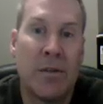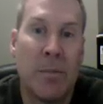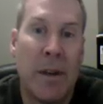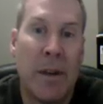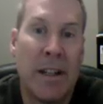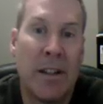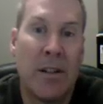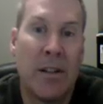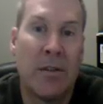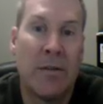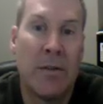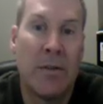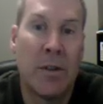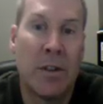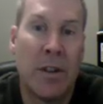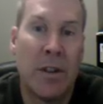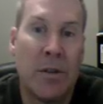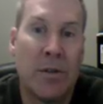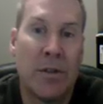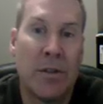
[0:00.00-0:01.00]
bank-owned,
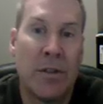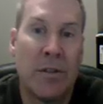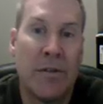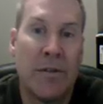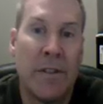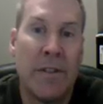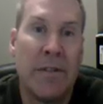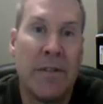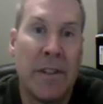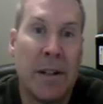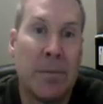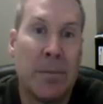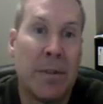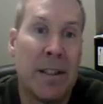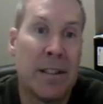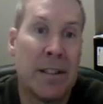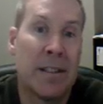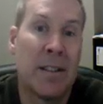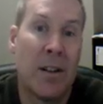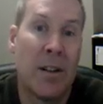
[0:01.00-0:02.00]
foreclosure, 55
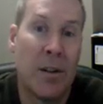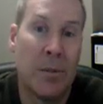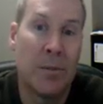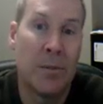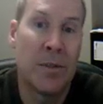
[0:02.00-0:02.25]
plus homes.